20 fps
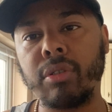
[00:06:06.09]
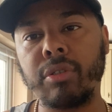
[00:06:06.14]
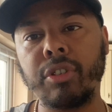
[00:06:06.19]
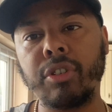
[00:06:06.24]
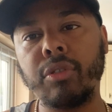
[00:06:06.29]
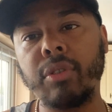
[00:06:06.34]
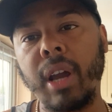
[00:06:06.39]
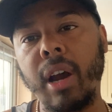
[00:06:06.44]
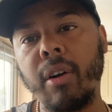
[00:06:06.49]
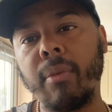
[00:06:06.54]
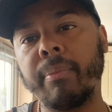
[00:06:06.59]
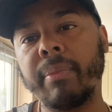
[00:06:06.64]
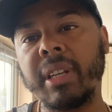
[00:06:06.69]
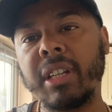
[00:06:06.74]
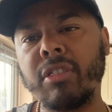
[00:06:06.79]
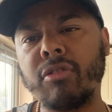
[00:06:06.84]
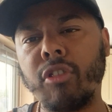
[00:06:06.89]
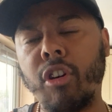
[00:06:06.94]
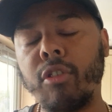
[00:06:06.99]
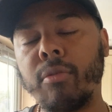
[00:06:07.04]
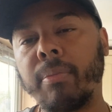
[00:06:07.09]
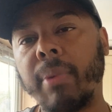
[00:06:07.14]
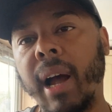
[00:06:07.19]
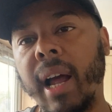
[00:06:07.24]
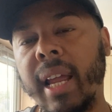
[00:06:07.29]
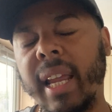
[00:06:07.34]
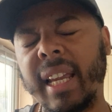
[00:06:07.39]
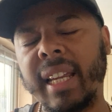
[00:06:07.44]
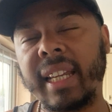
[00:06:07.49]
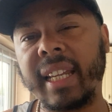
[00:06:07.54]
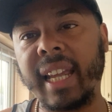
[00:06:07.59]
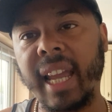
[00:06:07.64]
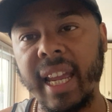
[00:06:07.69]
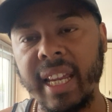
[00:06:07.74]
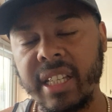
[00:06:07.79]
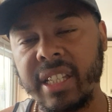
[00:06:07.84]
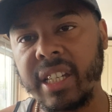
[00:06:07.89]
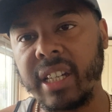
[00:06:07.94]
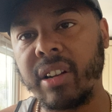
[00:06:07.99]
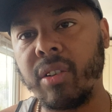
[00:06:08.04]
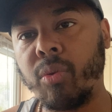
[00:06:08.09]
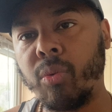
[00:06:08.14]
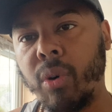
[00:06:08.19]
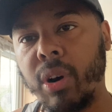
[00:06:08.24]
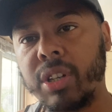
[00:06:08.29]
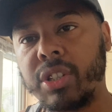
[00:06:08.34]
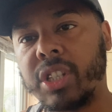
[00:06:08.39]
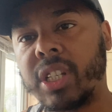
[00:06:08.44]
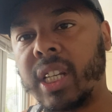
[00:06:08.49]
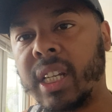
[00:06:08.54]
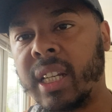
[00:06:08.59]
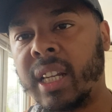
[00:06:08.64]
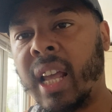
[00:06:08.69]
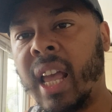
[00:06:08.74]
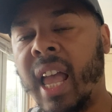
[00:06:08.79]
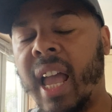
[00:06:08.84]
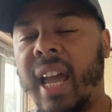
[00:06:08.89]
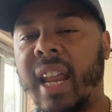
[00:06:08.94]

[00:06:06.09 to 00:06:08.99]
You help me grow by engaging and watching,